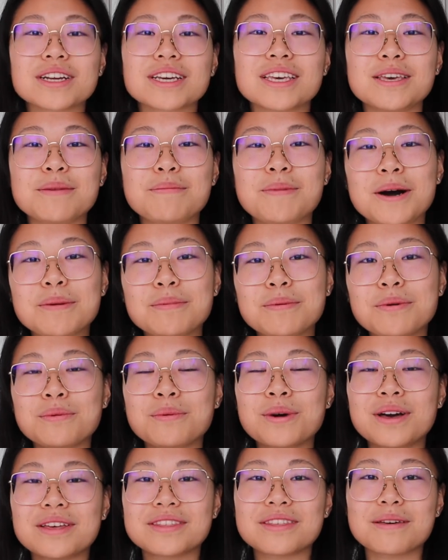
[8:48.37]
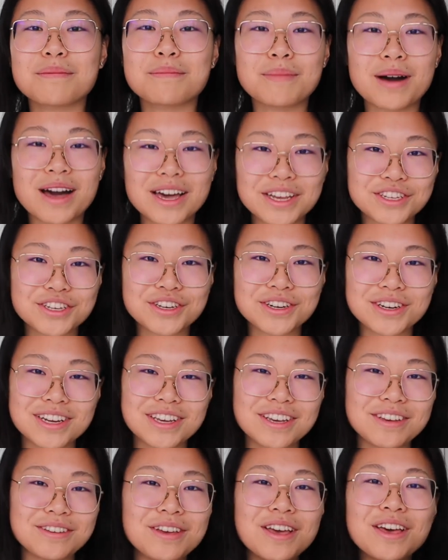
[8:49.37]
to keep up with my
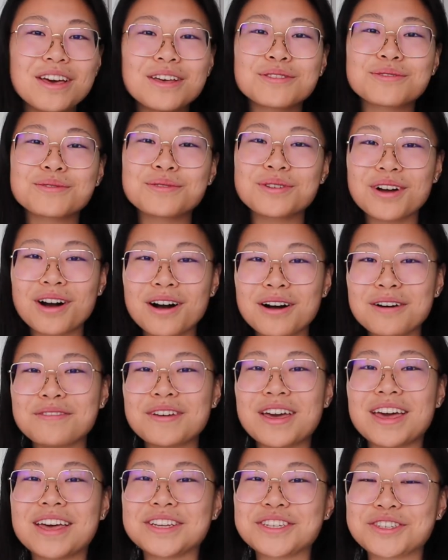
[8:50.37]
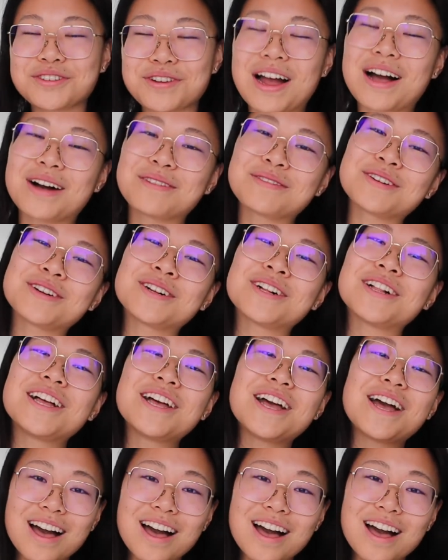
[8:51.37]
journey through golf and travel.